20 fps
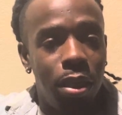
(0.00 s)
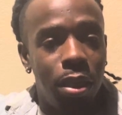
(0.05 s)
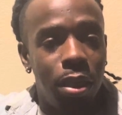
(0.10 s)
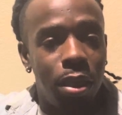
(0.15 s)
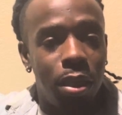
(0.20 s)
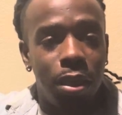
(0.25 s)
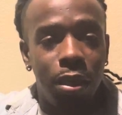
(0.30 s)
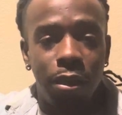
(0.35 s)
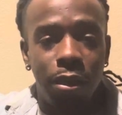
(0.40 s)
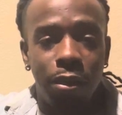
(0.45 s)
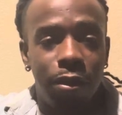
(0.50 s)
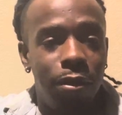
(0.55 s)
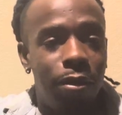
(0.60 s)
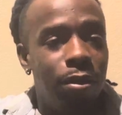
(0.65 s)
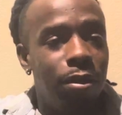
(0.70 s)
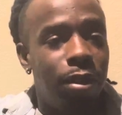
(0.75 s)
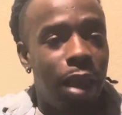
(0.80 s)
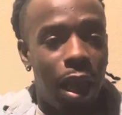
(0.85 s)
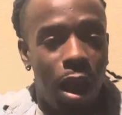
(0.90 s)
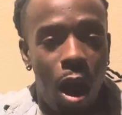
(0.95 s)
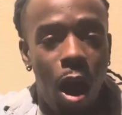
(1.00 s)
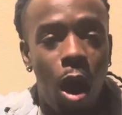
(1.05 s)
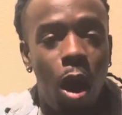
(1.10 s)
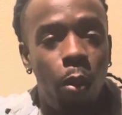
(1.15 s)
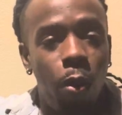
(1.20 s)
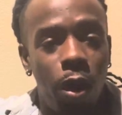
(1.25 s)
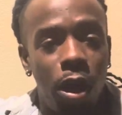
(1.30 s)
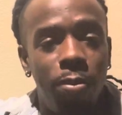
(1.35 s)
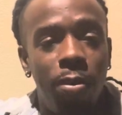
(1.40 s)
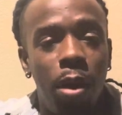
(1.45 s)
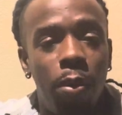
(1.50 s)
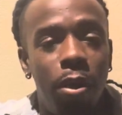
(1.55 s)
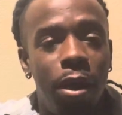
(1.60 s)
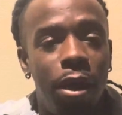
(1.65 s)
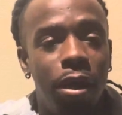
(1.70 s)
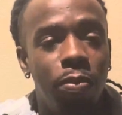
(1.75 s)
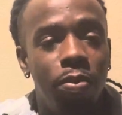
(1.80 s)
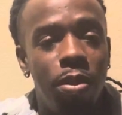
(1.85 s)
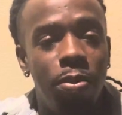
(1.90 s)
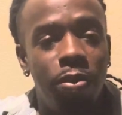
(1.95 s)
because they are worried about what
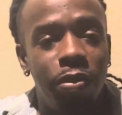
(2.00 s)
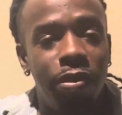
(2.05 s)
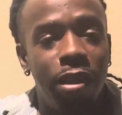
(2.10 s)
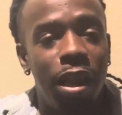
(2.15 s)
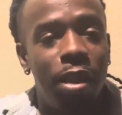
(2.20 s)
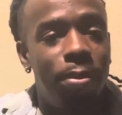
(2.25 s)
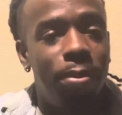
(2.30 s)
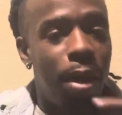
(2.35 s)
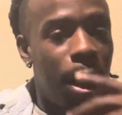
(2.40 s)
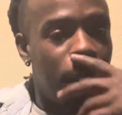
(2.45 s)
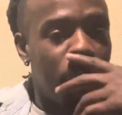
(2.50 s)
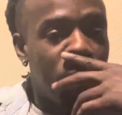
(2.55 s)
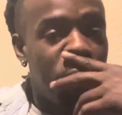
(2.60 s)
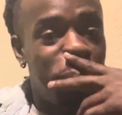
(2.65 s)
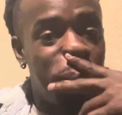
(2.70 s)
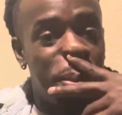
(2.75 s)
other people say about them.